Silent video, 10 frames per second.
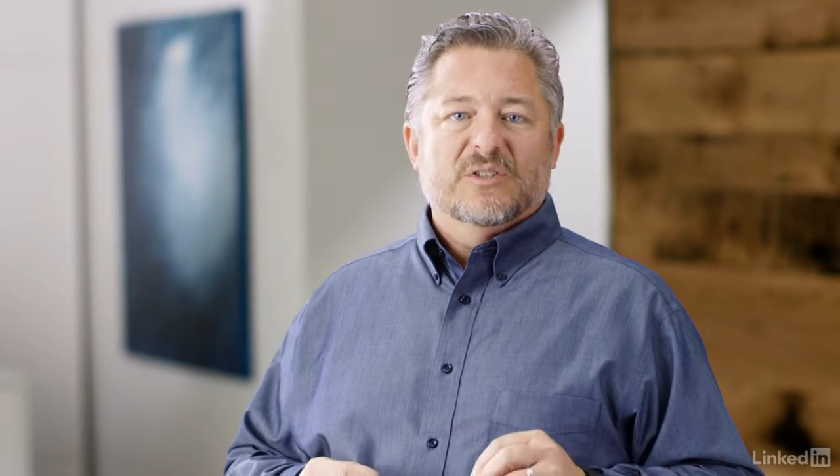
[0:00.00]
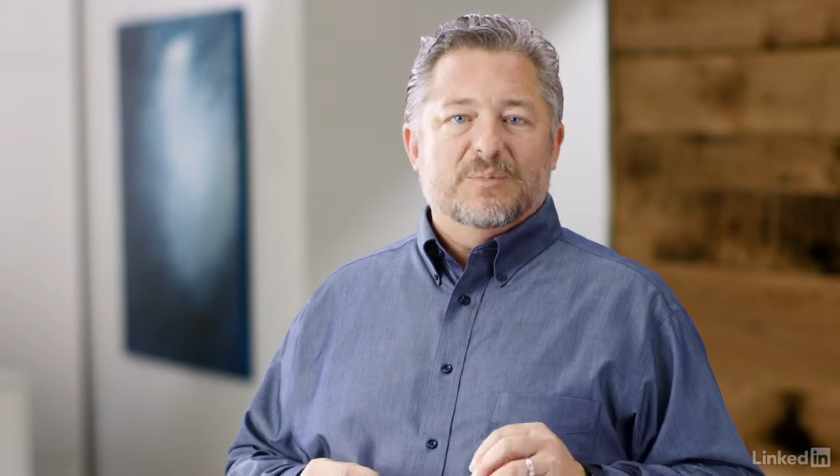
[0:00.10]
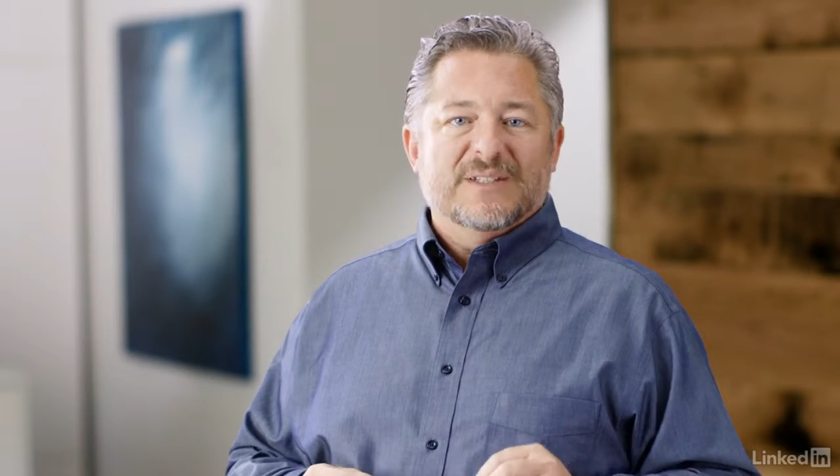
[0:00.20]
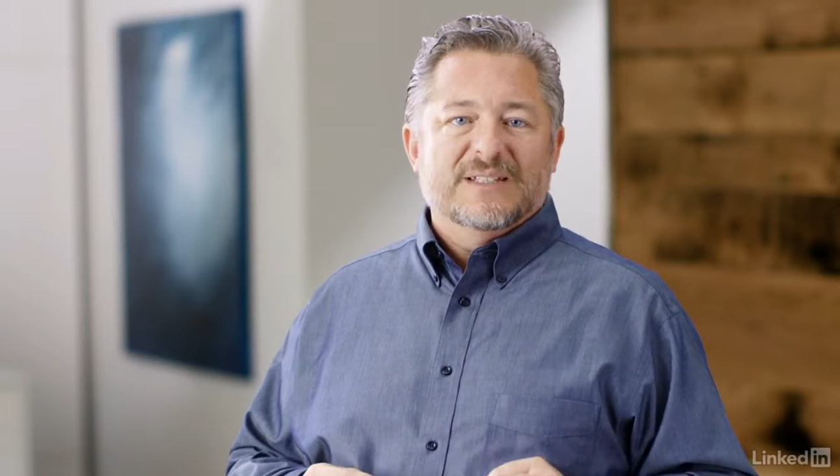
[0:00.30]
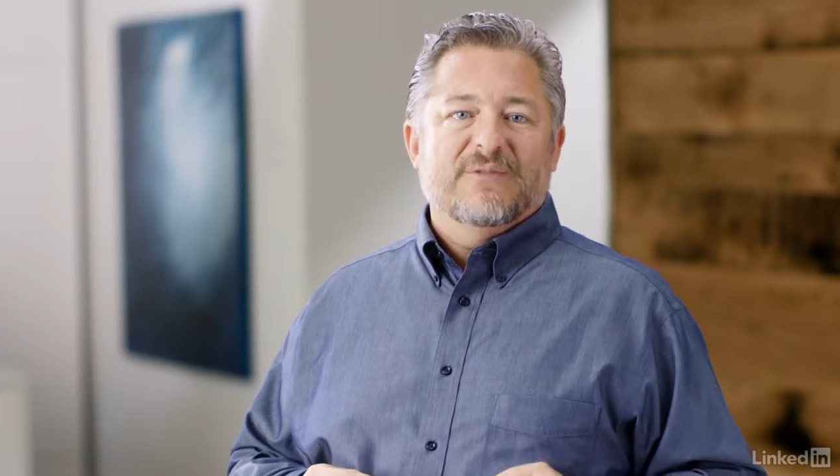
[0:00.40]

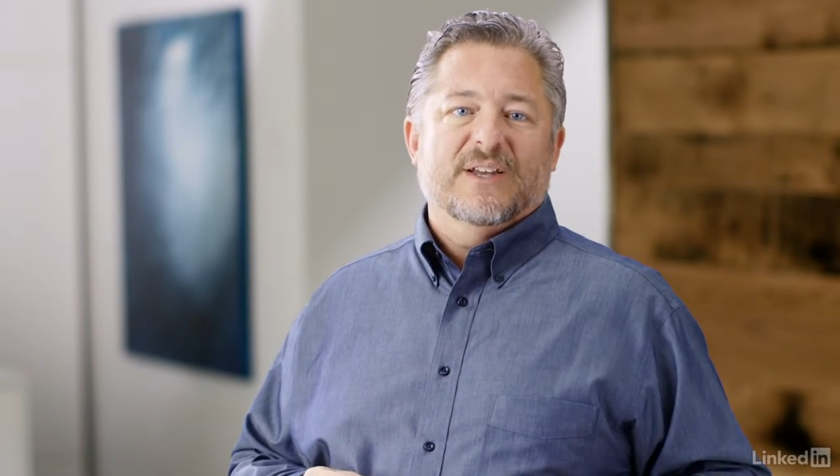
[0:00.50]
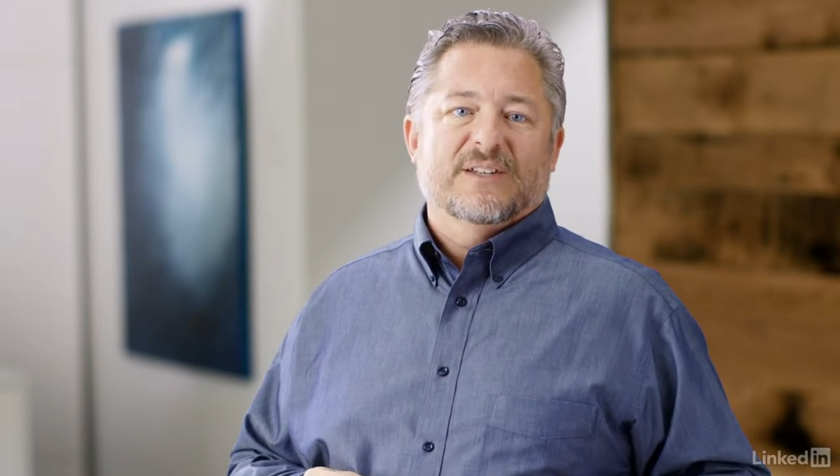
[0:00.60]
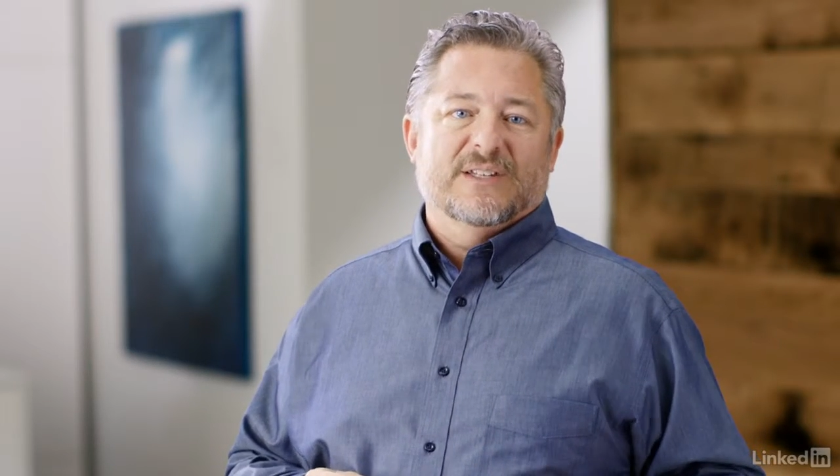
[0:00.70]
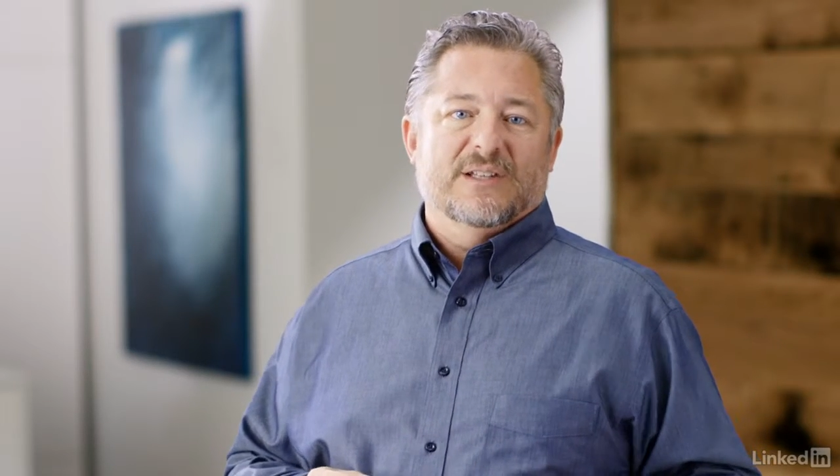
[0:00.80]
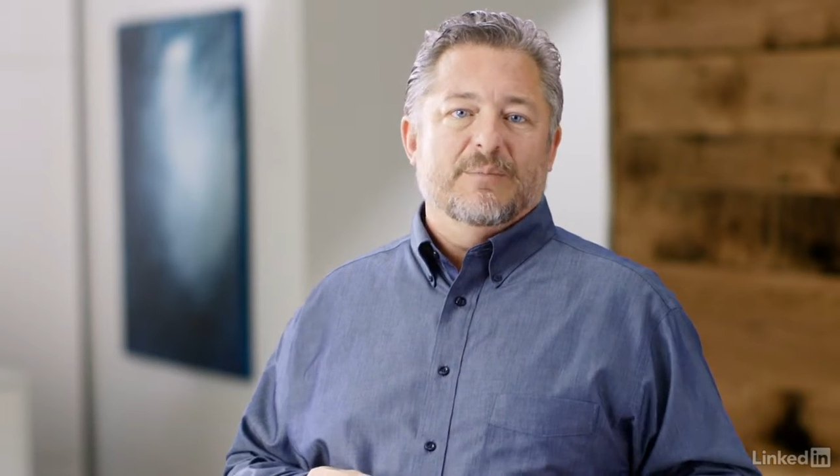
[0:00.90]

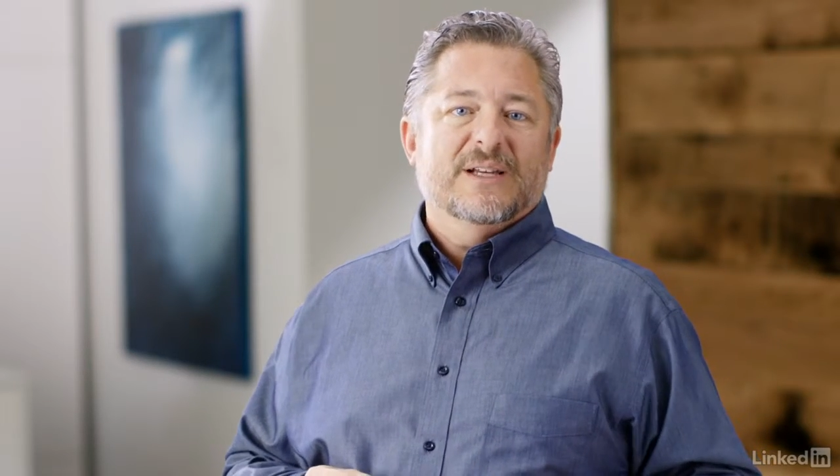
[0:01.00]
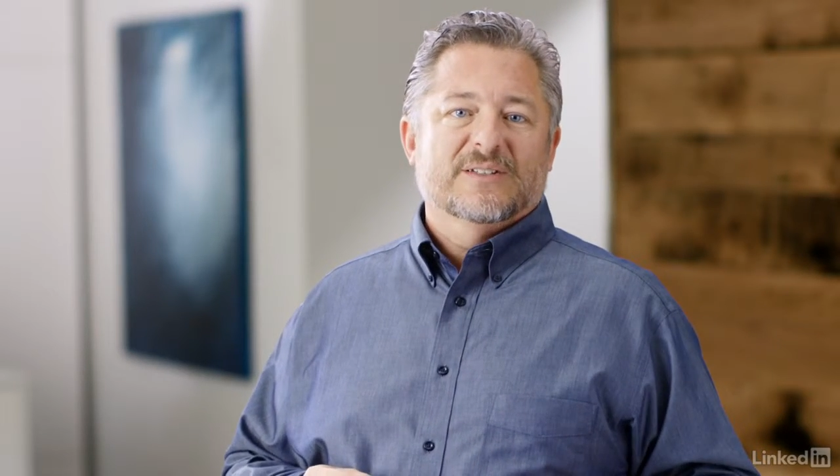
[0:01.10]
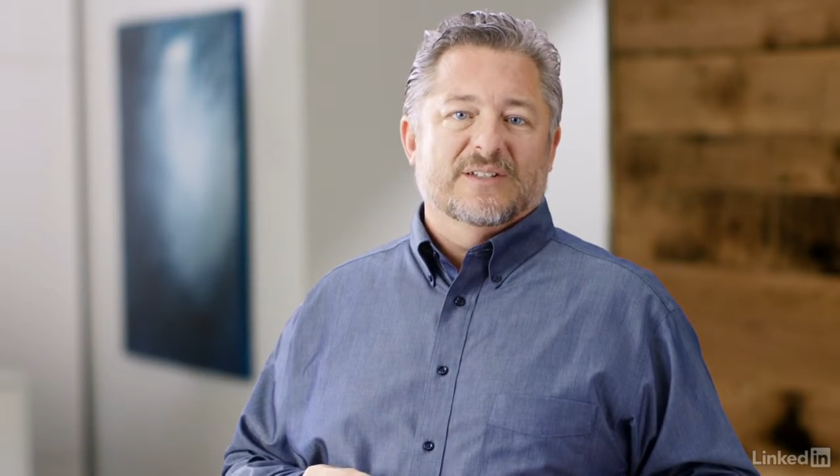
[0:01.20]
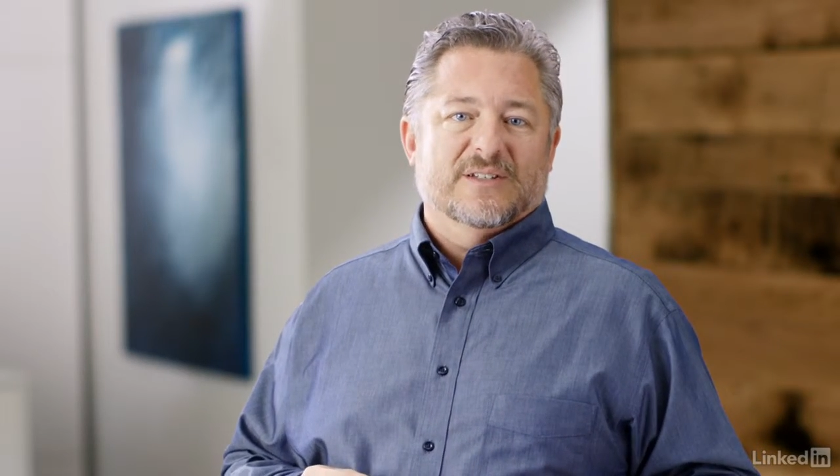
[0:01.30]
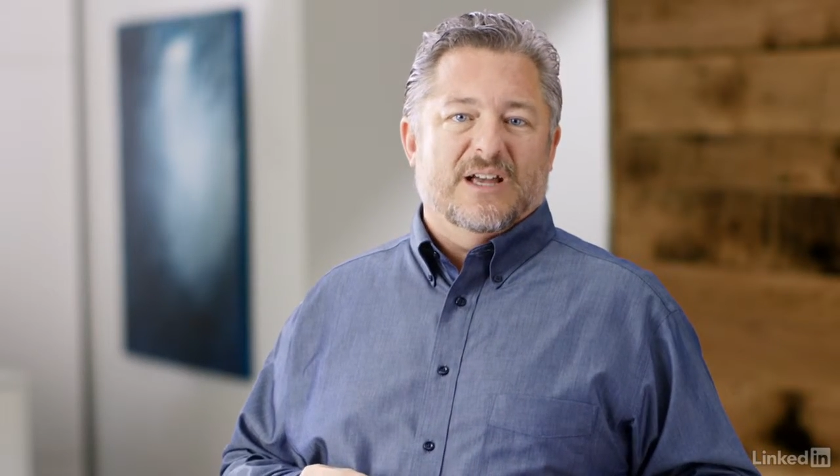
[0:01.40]
specifics in the mix
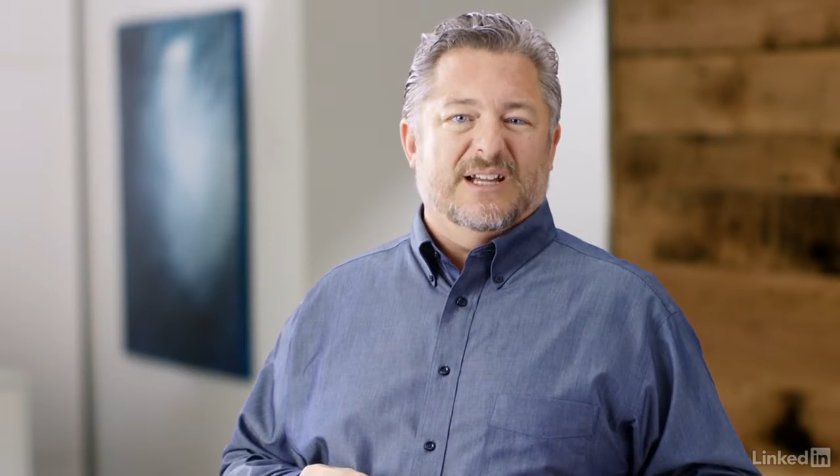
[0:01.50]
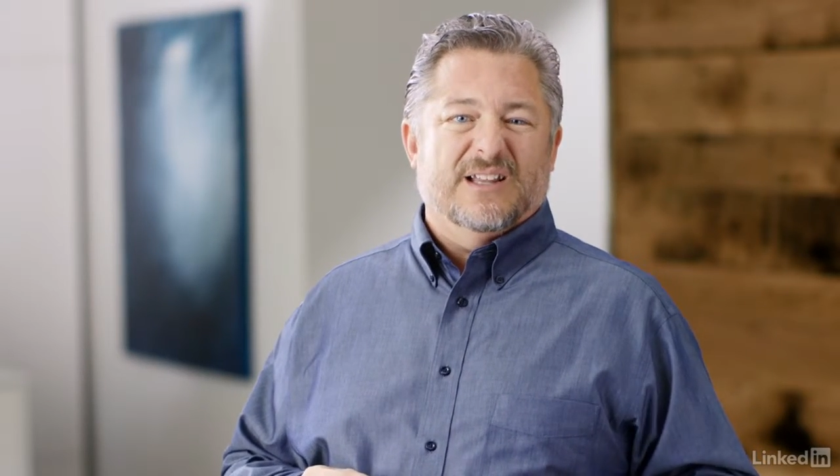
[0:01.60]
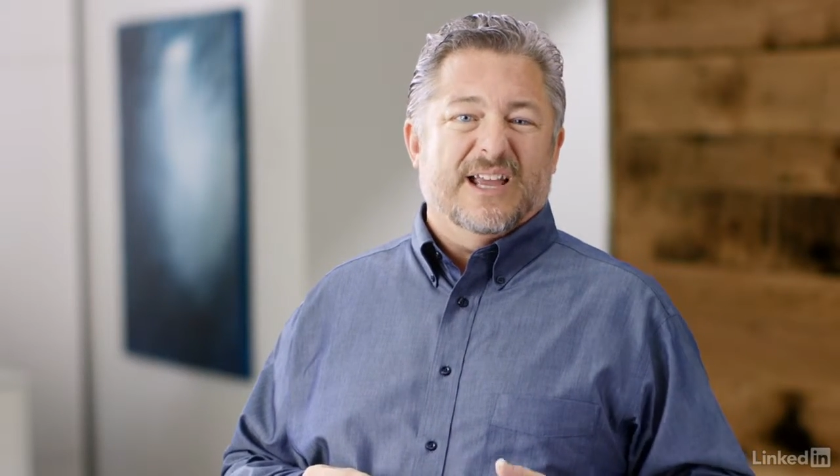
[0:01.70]
design,